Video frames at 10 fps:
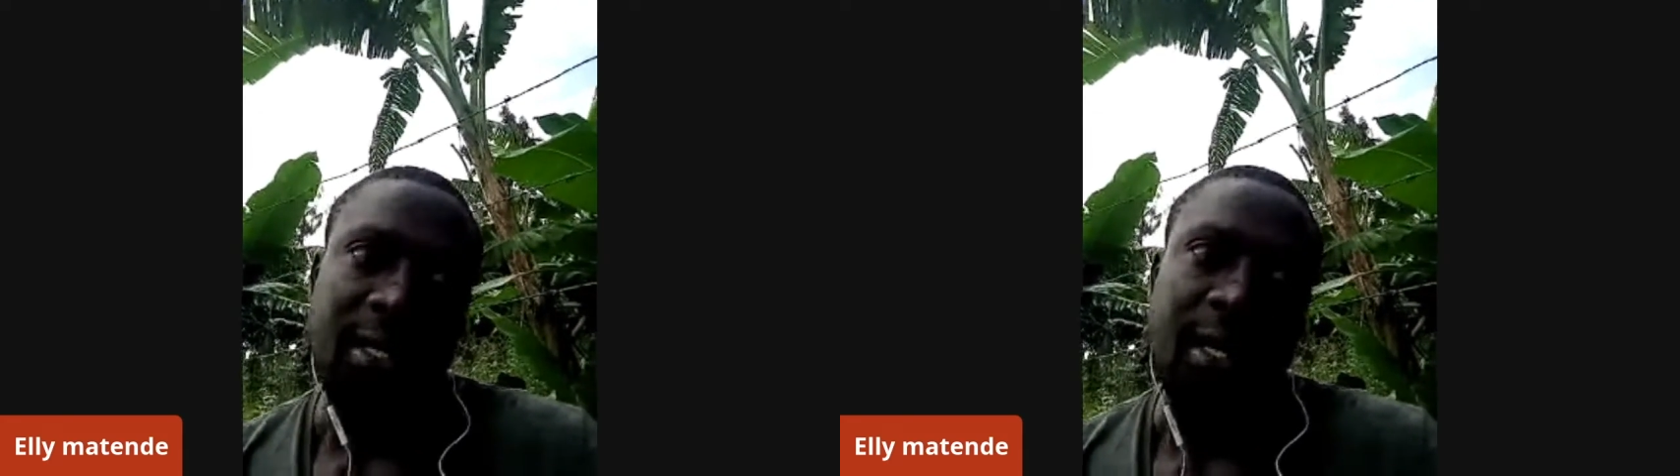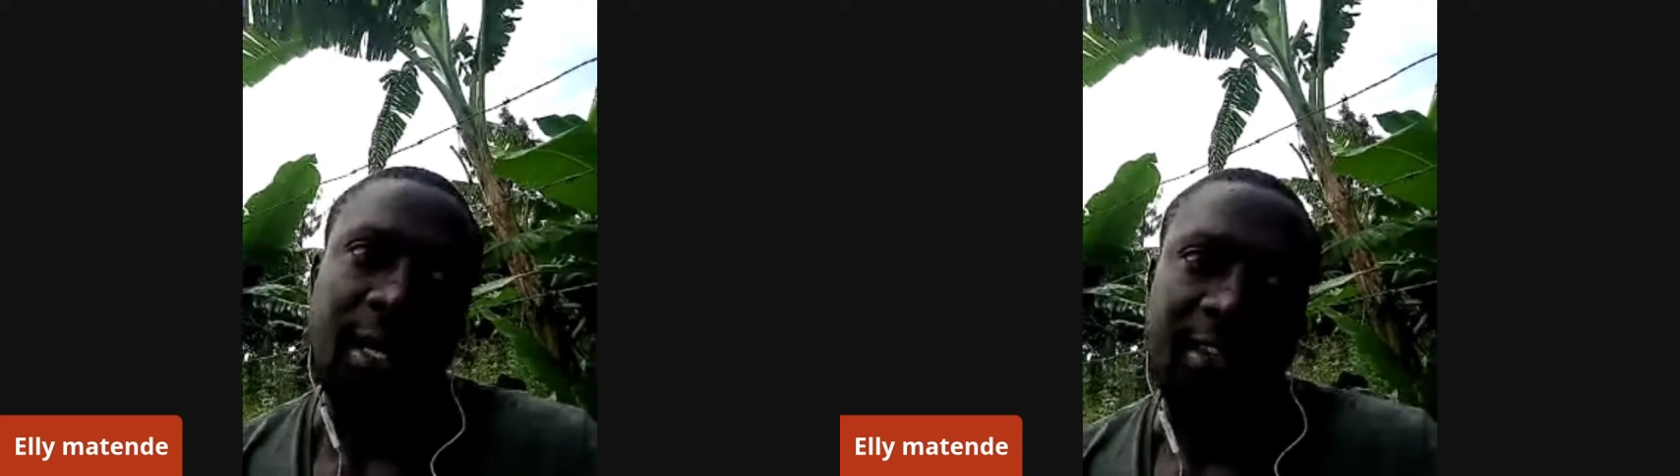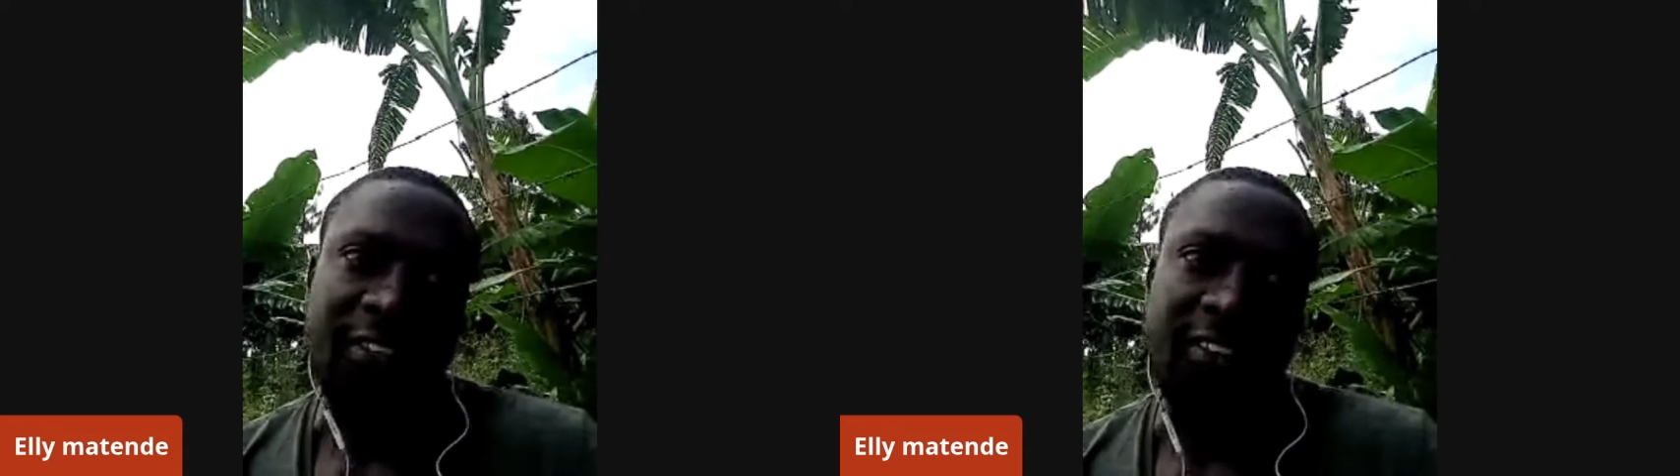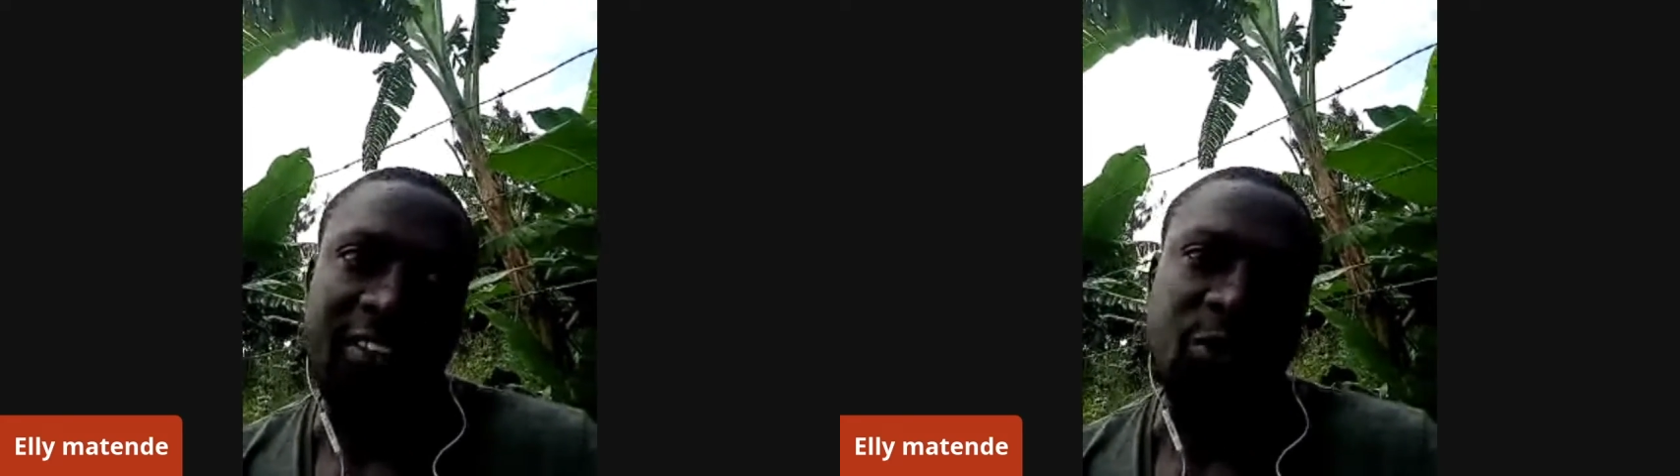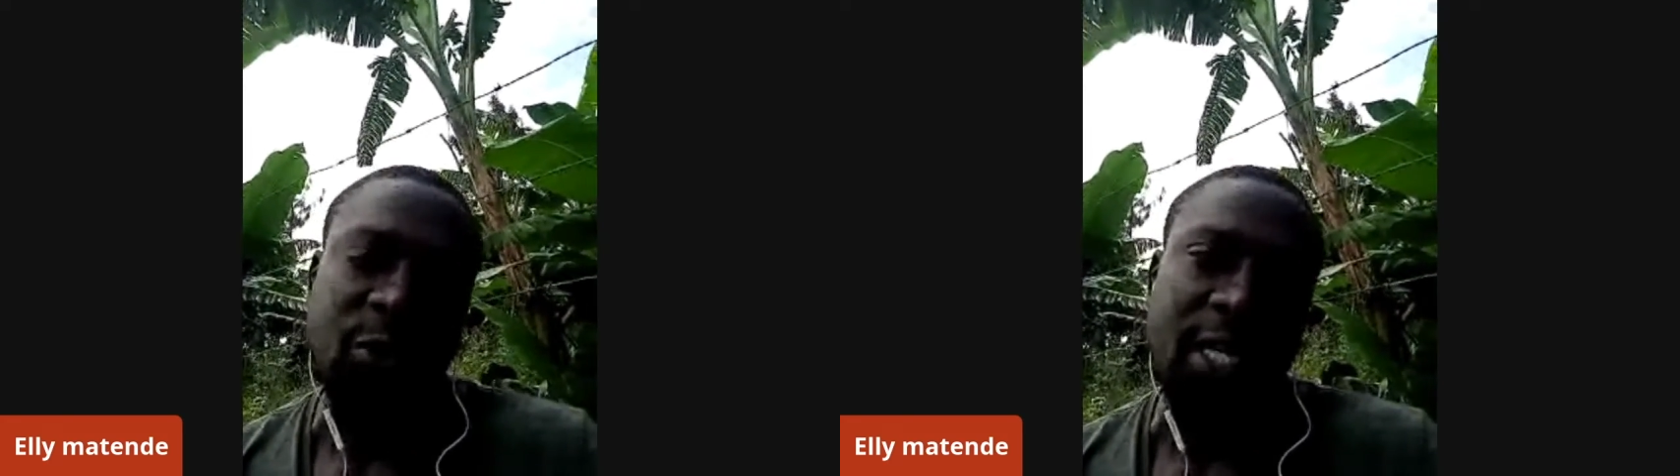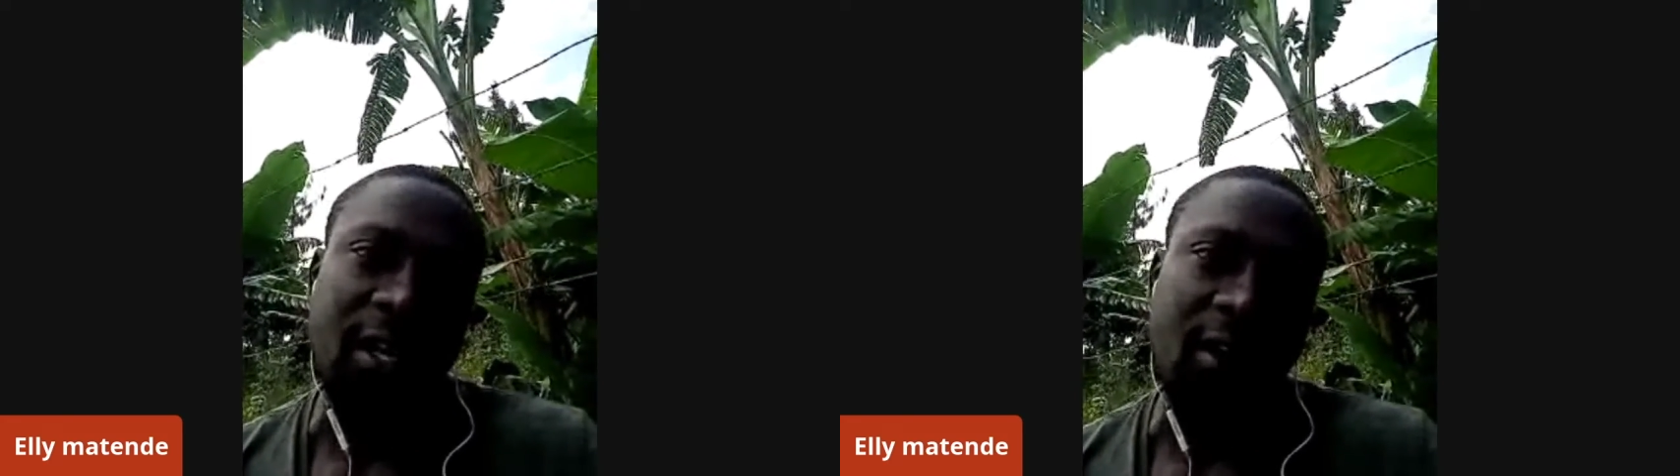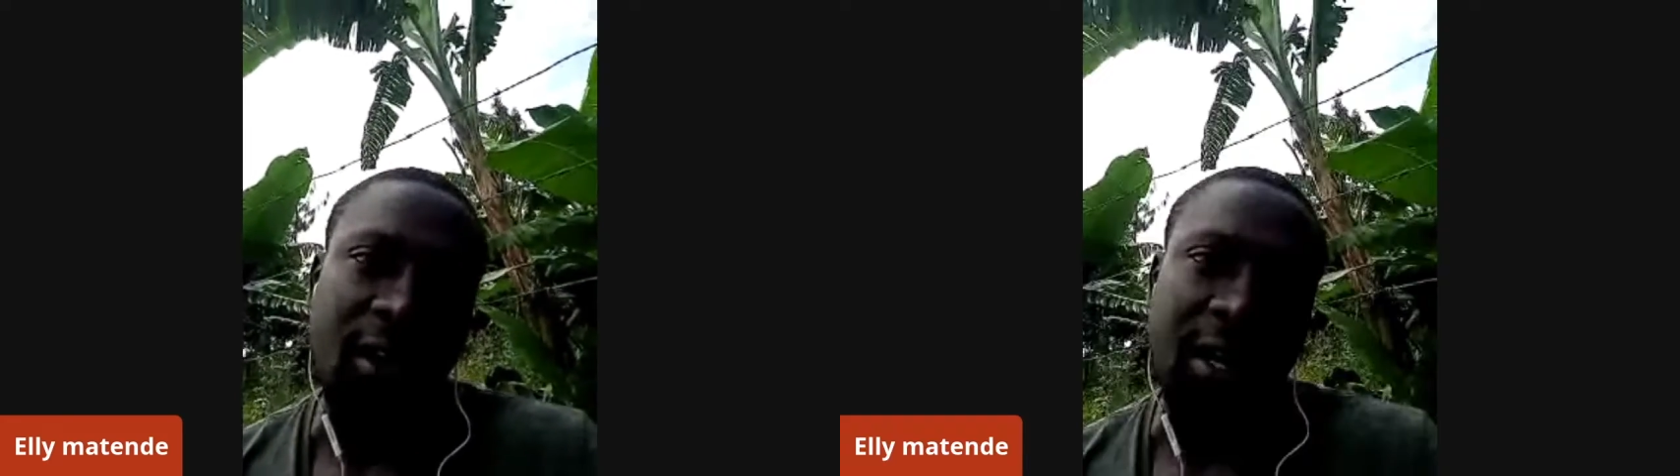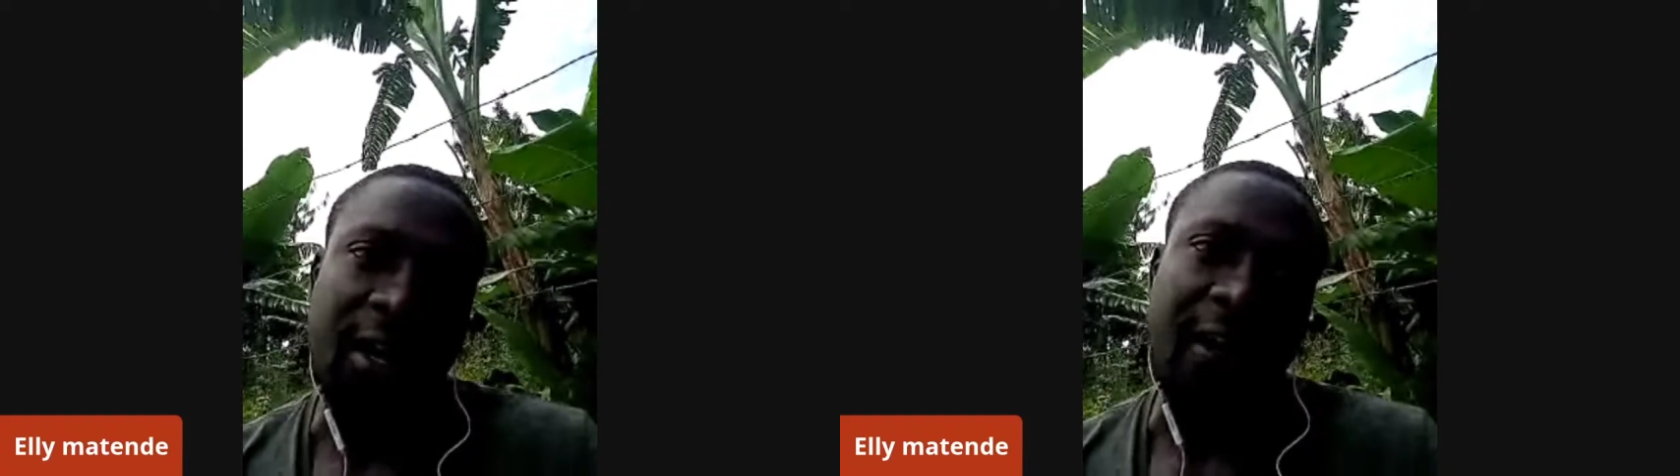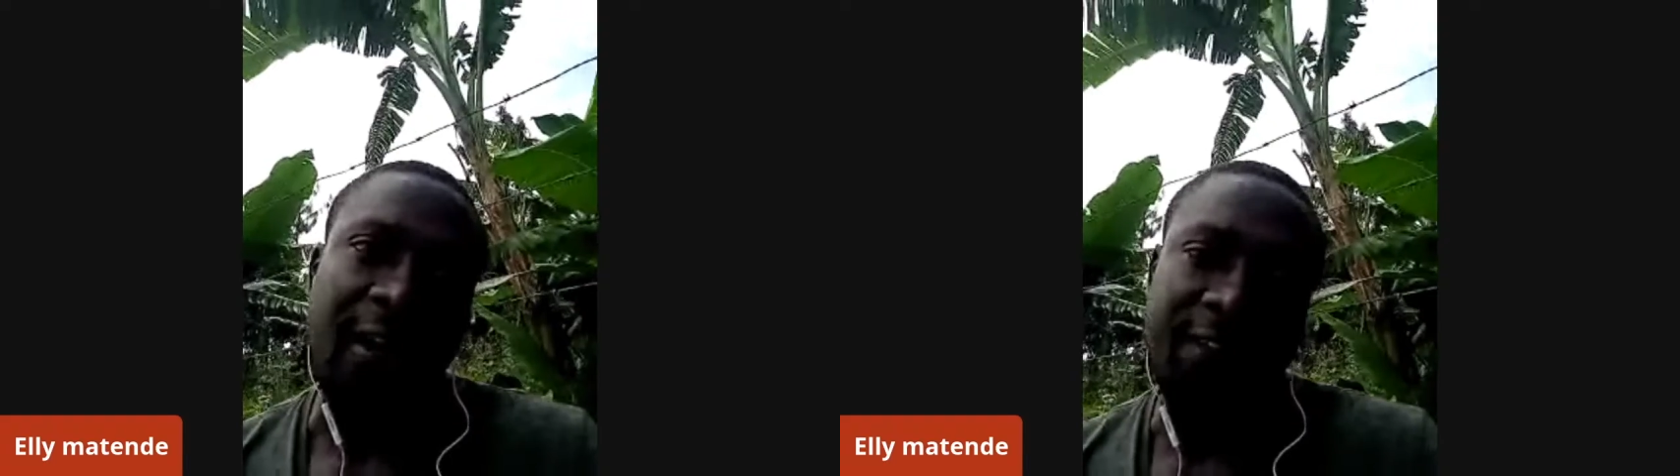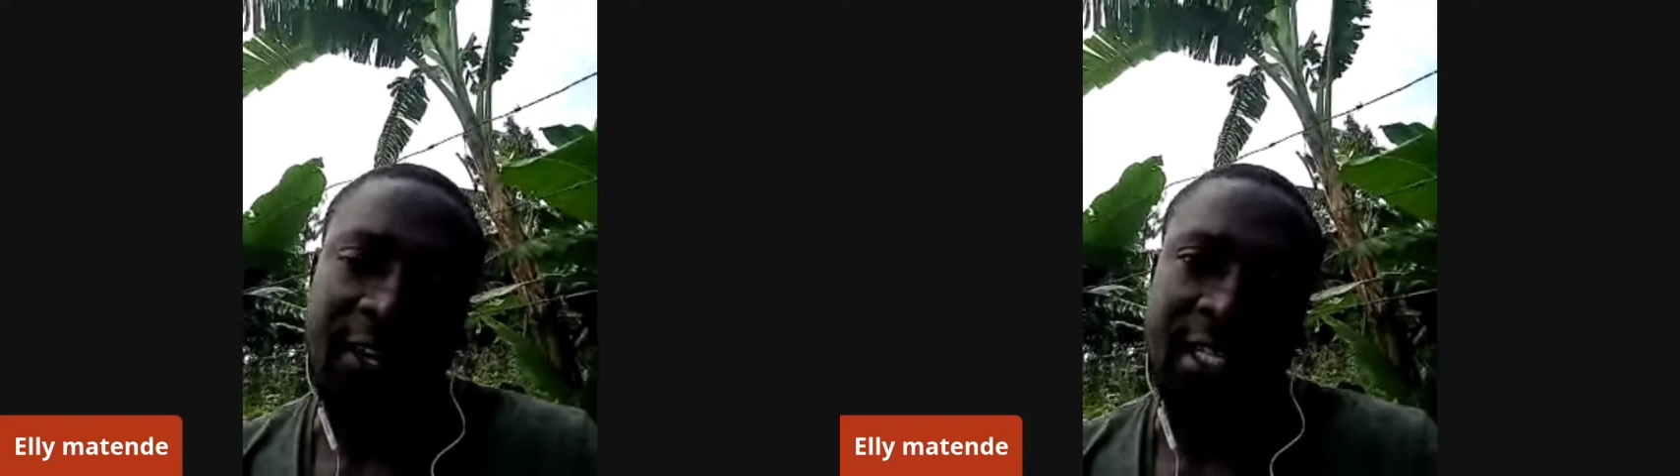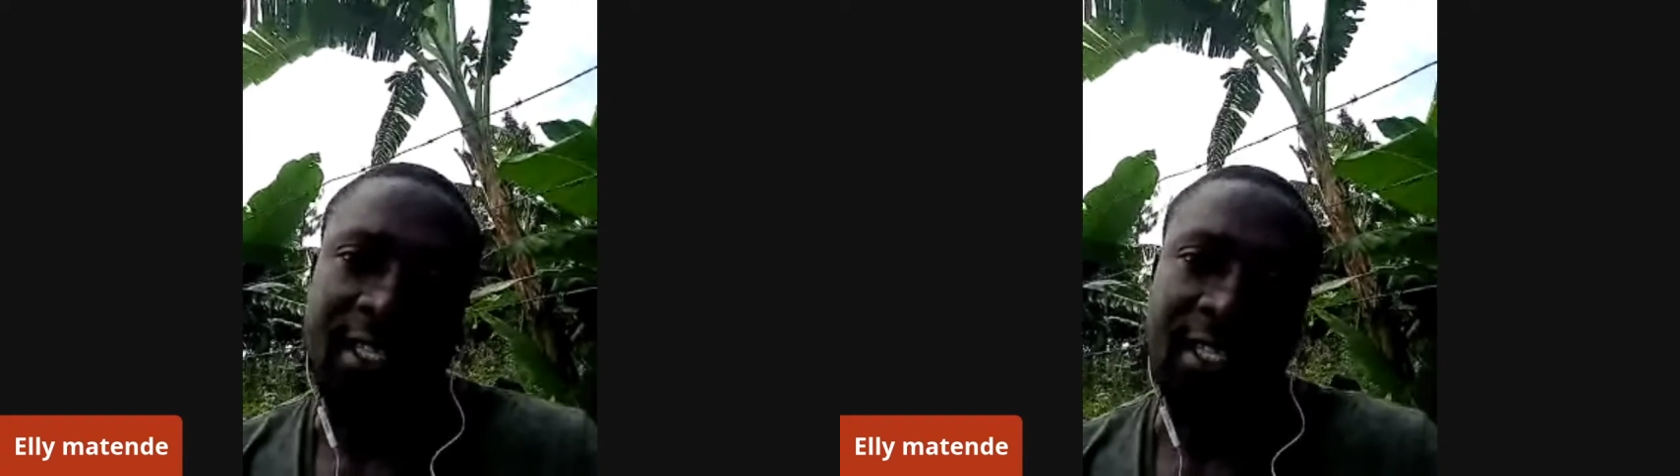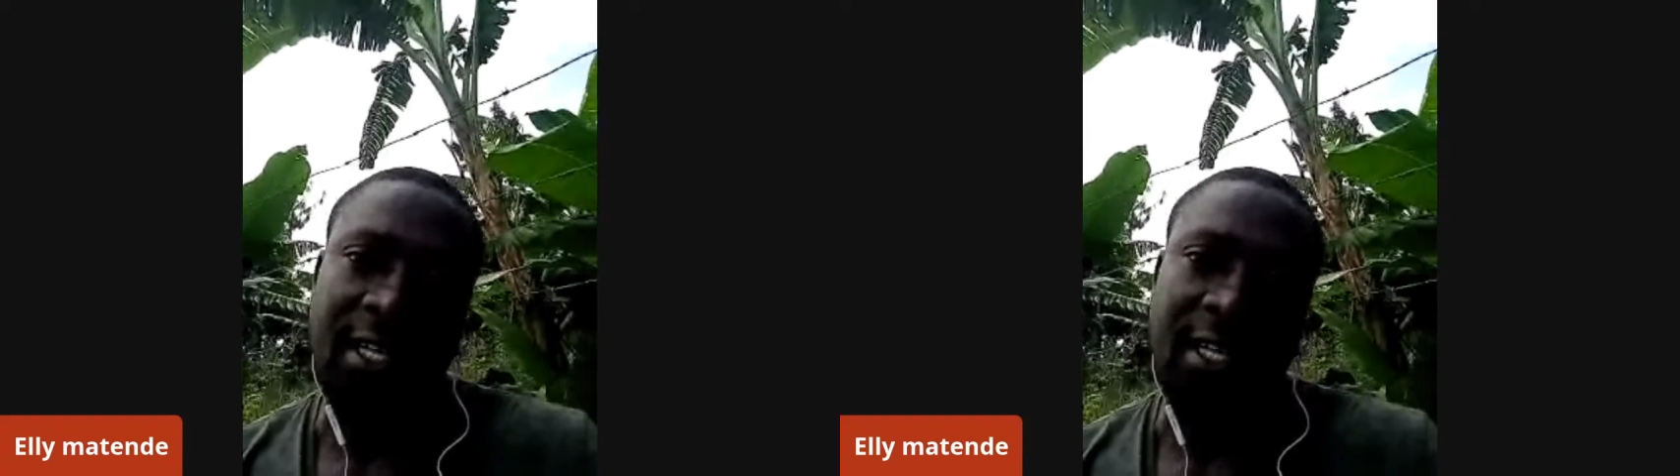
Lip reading: And I think this will affect